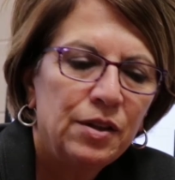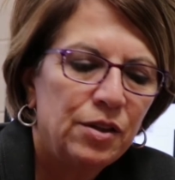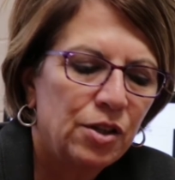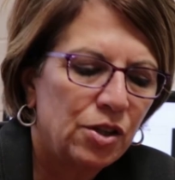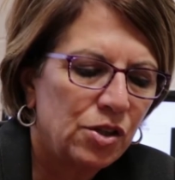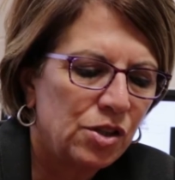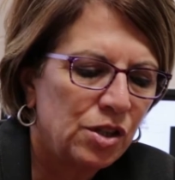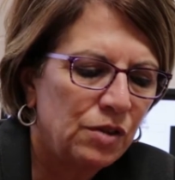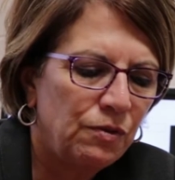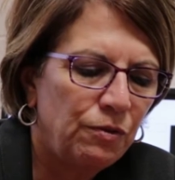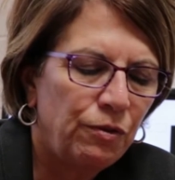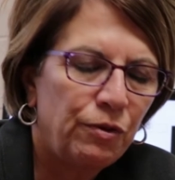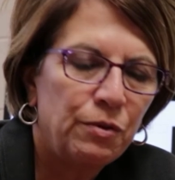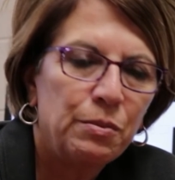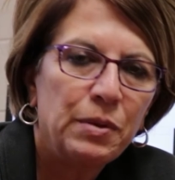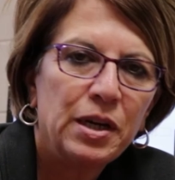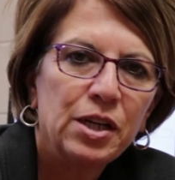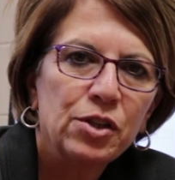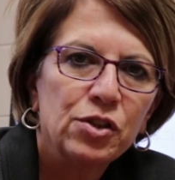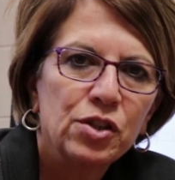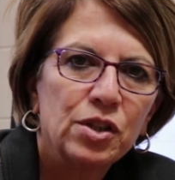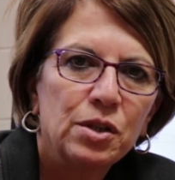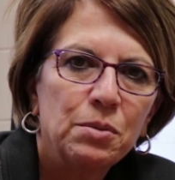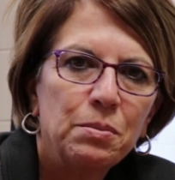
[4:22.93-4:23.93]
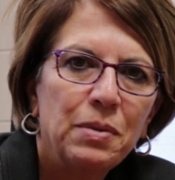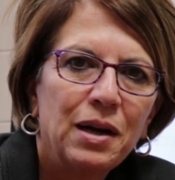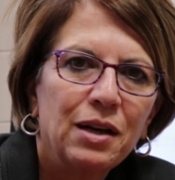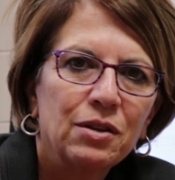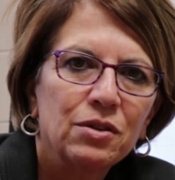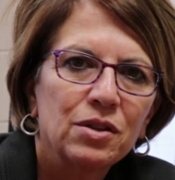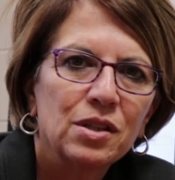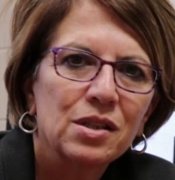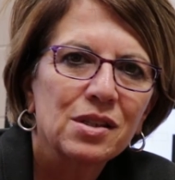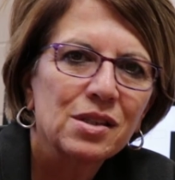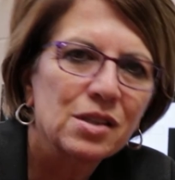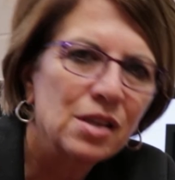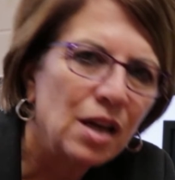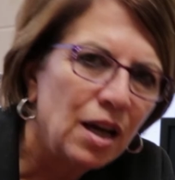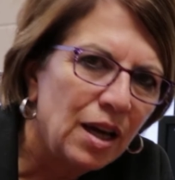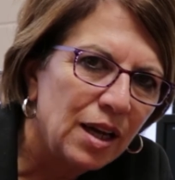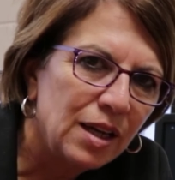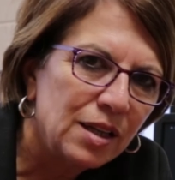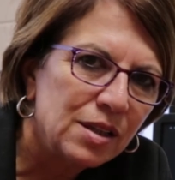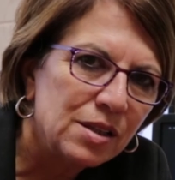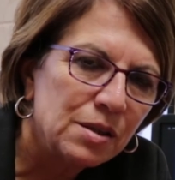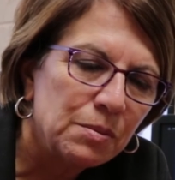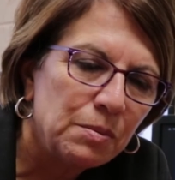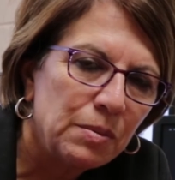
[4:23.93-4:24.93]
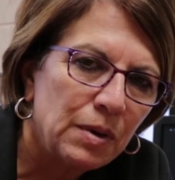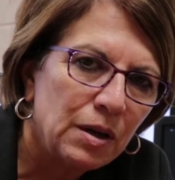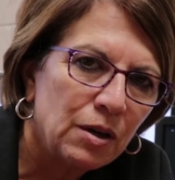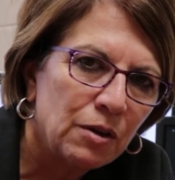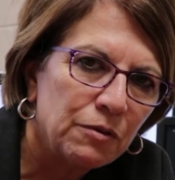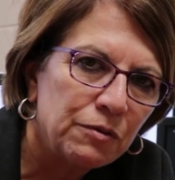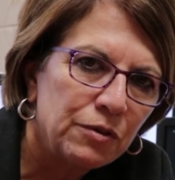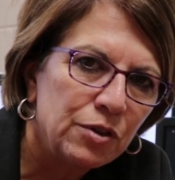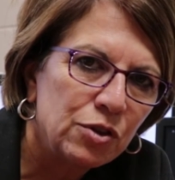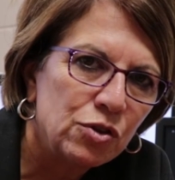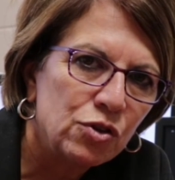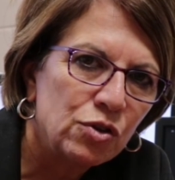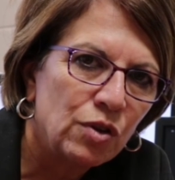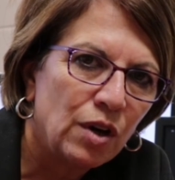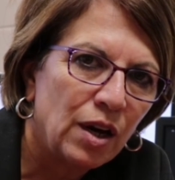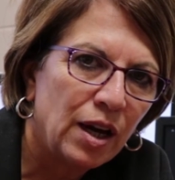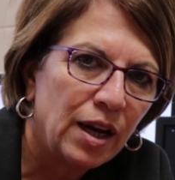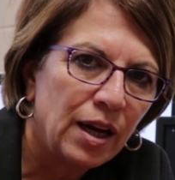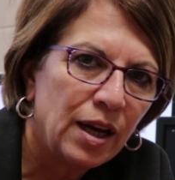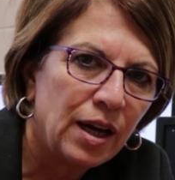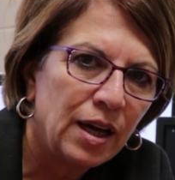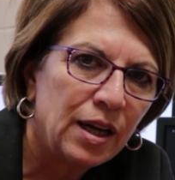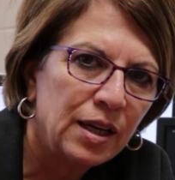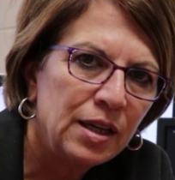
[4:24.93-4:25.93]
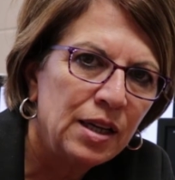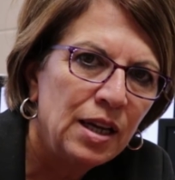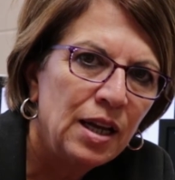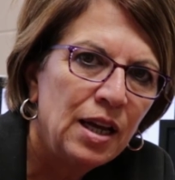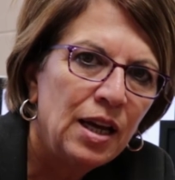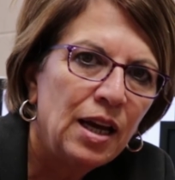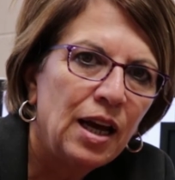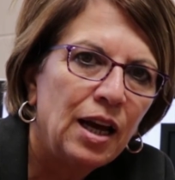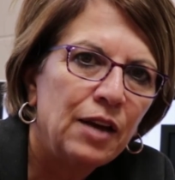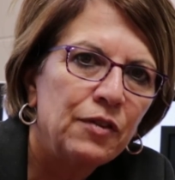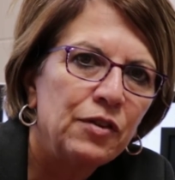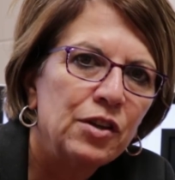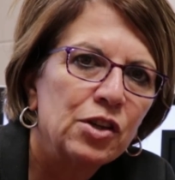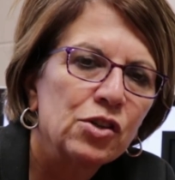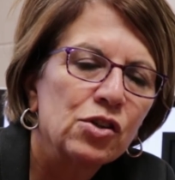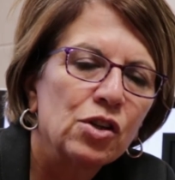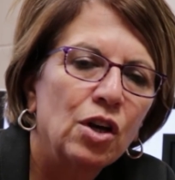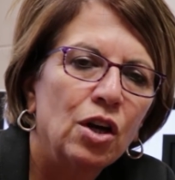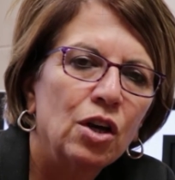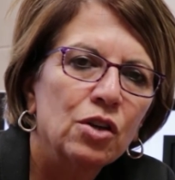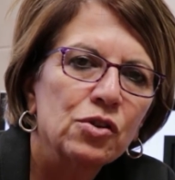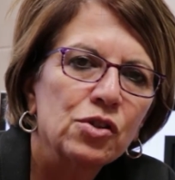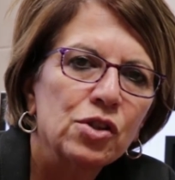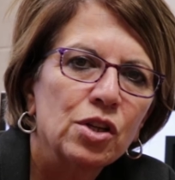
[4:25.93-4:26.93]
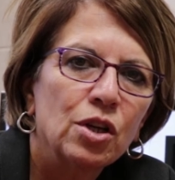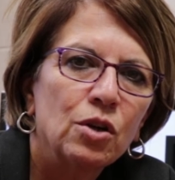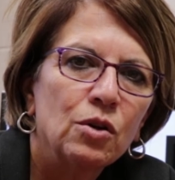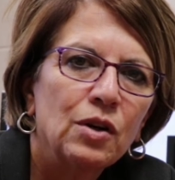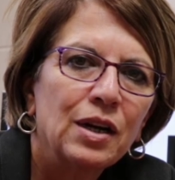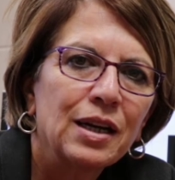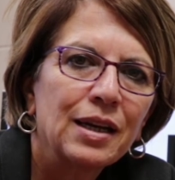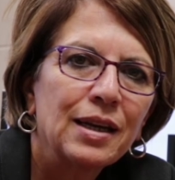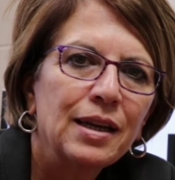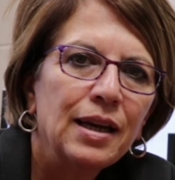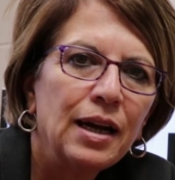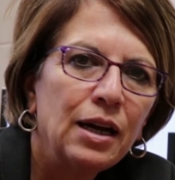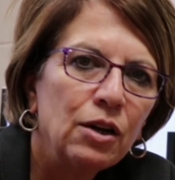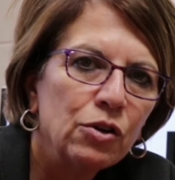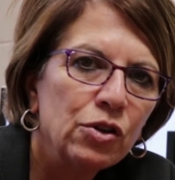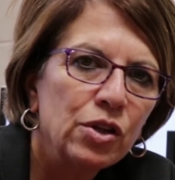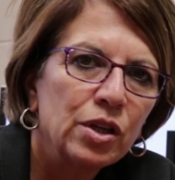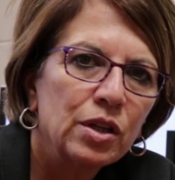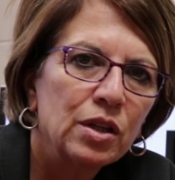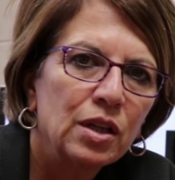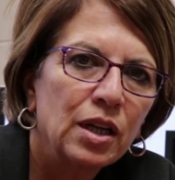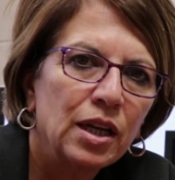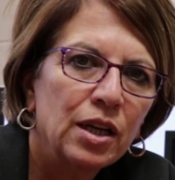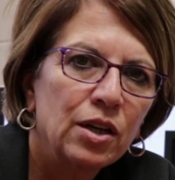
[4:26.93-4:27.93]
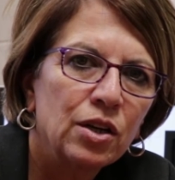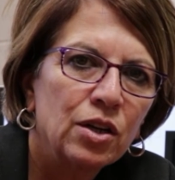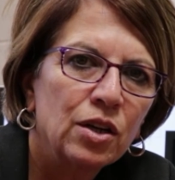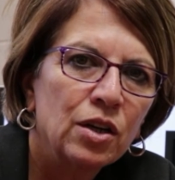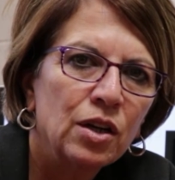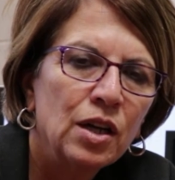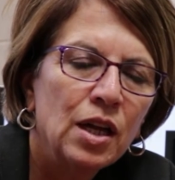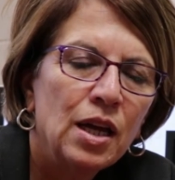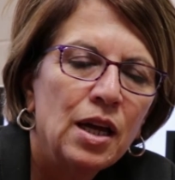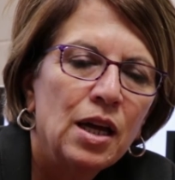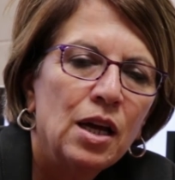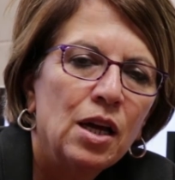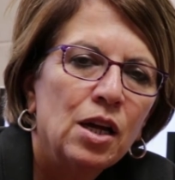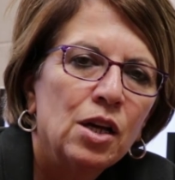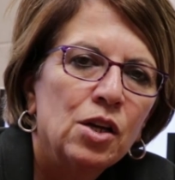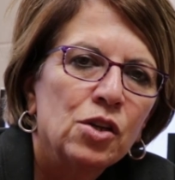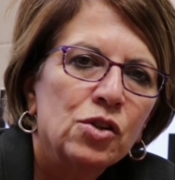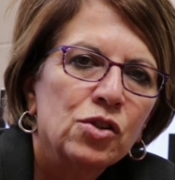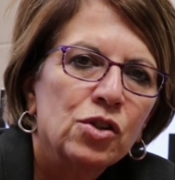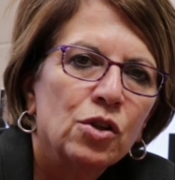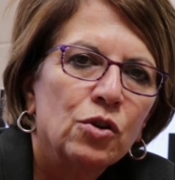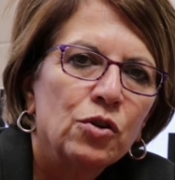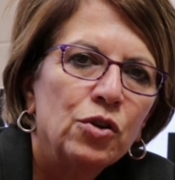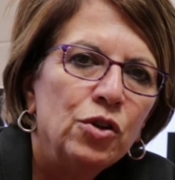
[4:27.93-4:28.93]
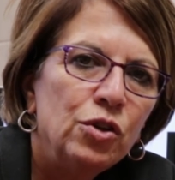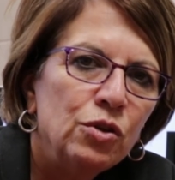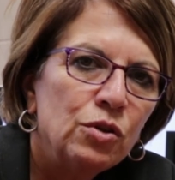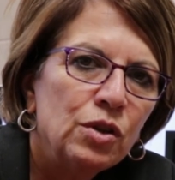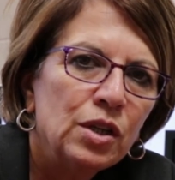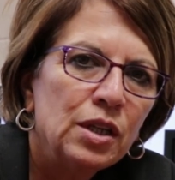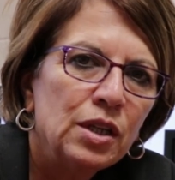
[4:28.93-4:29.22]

There's information about the science of, of the triad, and there's also a calculator so you